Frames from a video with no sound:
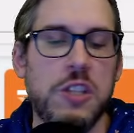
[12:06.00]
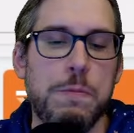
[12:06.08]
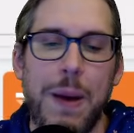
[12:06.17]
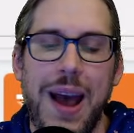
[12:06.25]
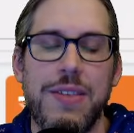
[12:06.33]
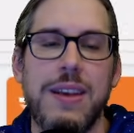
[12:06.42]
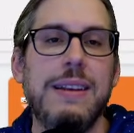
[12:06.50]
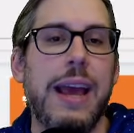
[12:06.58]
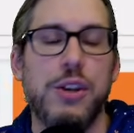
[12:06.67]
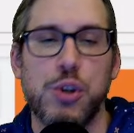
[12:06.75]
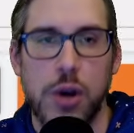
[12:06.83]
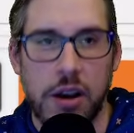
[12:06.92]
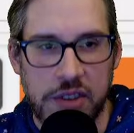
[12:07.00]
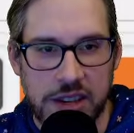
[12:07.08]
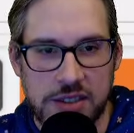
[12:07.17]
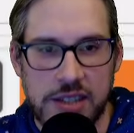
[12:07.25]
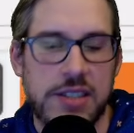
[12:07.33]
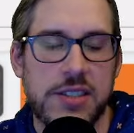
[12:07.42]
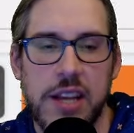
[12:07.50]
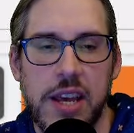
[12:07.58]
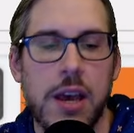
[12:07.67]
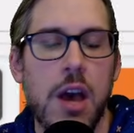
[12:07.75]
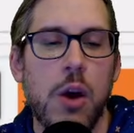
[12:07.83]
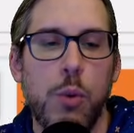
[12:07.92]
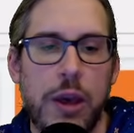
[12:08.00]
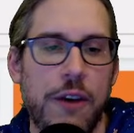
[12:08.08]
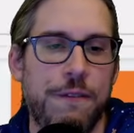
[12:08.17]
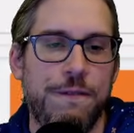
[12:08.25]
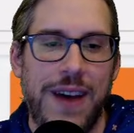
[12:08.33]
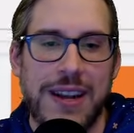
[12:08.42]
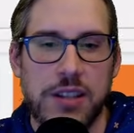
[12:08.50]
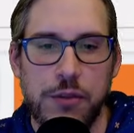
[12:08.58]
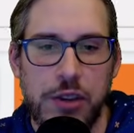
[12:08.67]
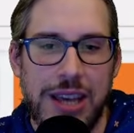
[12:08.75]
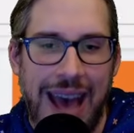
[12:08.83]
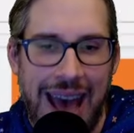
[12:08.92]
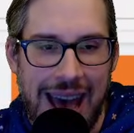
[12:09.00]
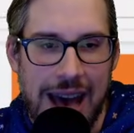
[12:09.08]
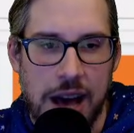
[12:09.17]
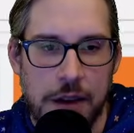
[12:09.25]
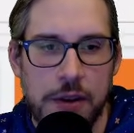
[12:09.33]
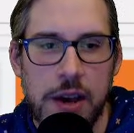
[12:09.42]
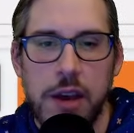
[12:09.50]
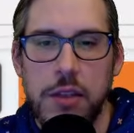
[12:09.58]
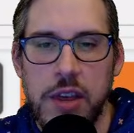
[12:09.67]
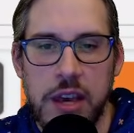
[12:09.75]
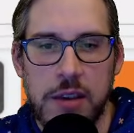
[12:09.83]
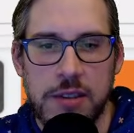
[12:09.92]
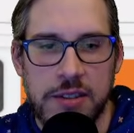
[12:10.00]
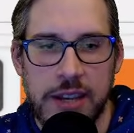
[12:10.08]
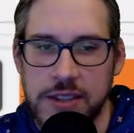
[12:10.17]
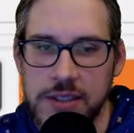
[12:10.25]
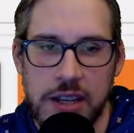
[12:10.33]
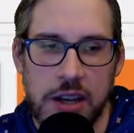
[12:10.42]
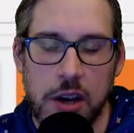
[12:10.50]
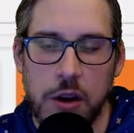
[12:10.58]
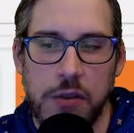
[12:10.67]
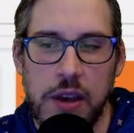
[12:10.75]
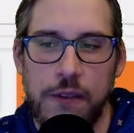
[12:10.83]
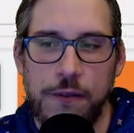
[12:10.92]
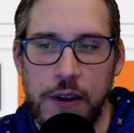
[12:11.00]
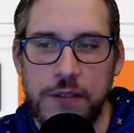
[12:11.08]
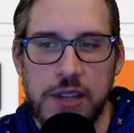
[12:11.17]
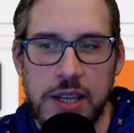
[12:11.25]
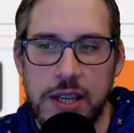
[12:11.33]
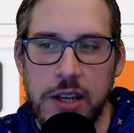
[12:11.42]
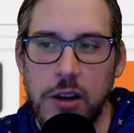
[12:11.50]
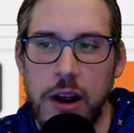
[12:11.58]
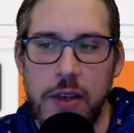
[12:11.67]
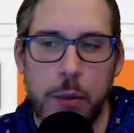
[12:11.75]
by the nature of existing, we effectively have the 60 here, the 50 here, and then we